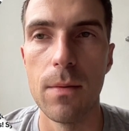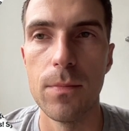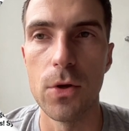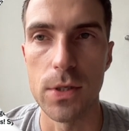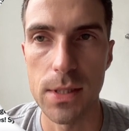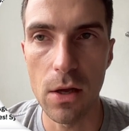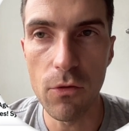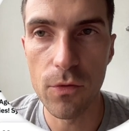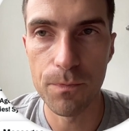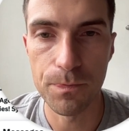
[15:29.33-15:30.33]

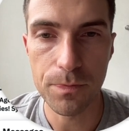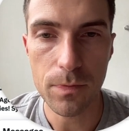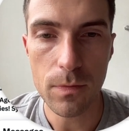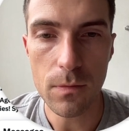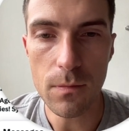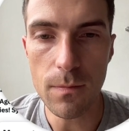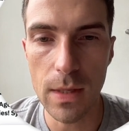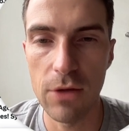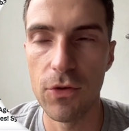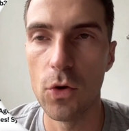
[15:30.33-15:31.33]
yourself,
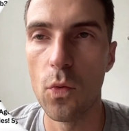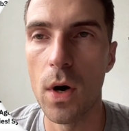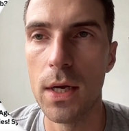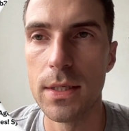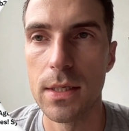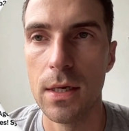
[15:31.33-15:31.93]
if you want